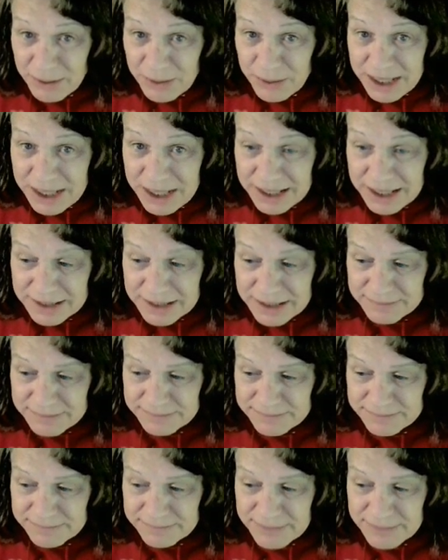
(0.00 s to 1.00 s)
week.
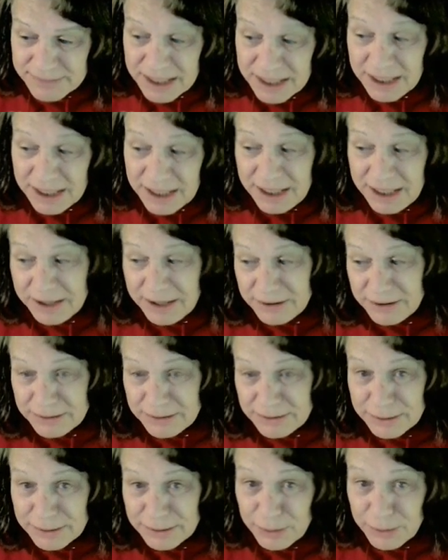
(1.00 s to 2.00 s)
Here
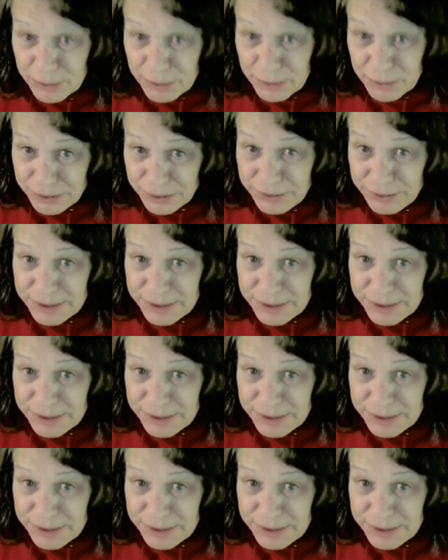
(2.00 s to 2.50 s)
were your